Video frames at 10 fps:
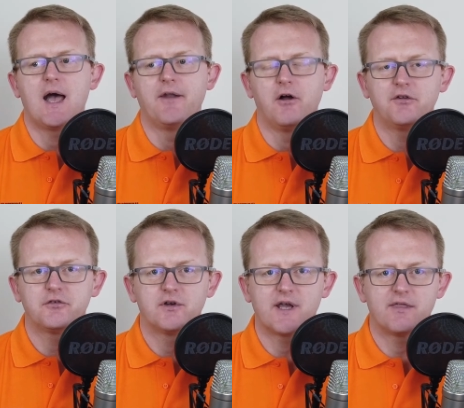and
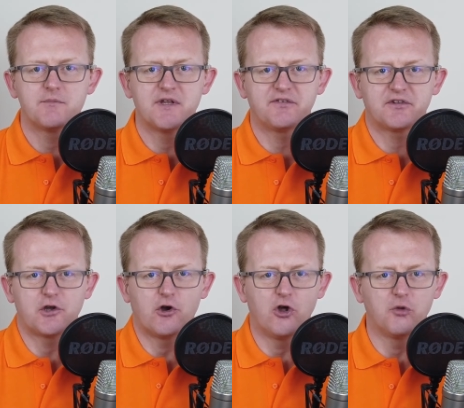also get them
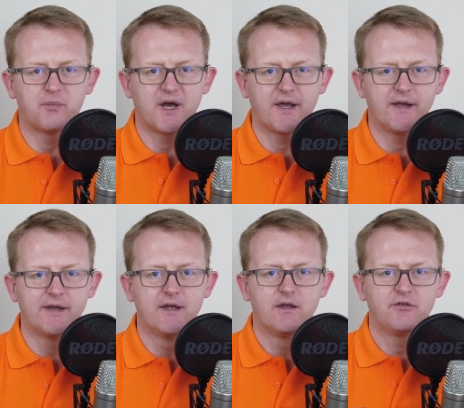installed
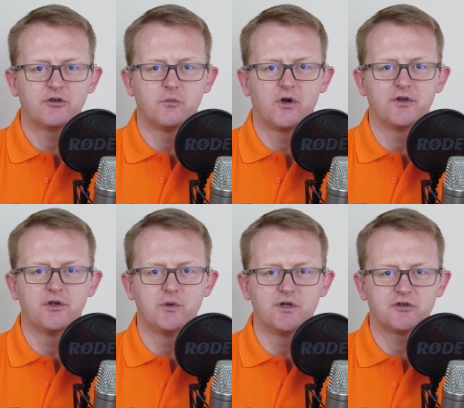by someone
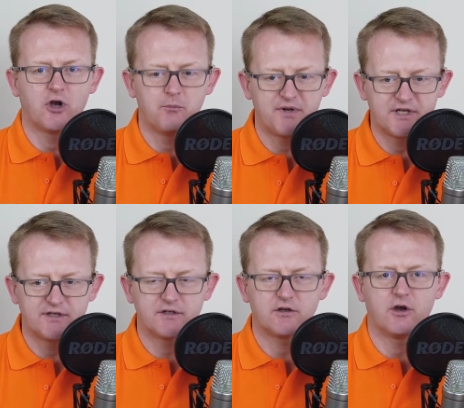who is
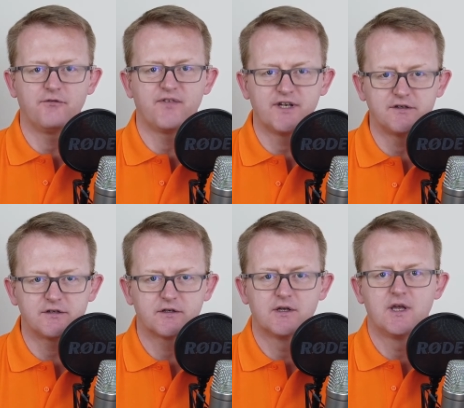competent,
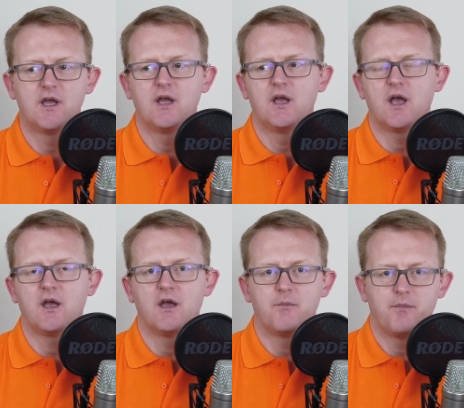confident,
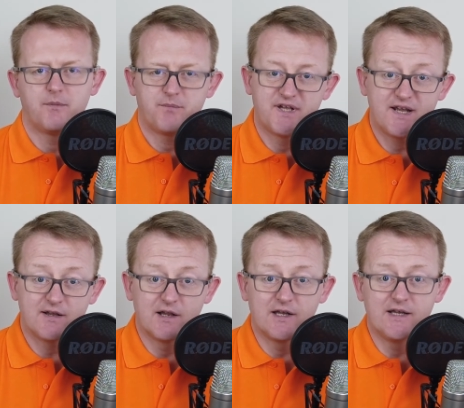
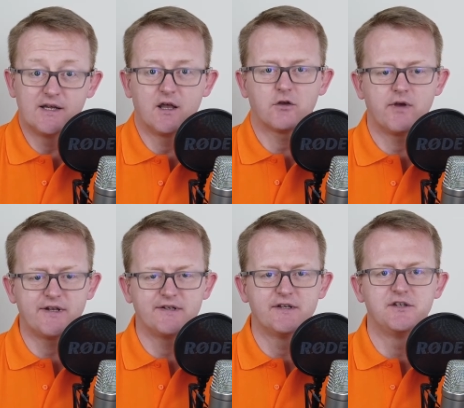particularly
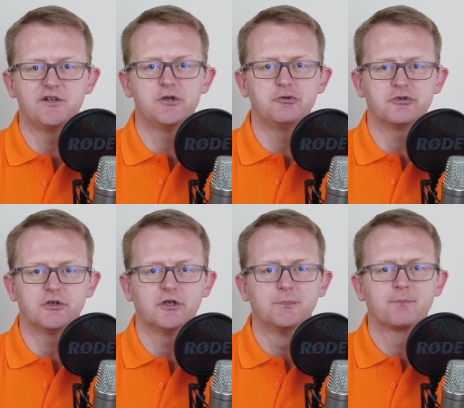accredited to do
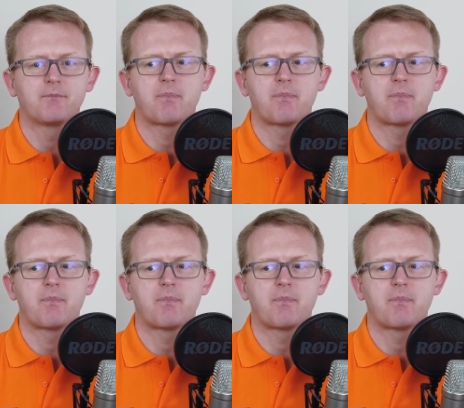so.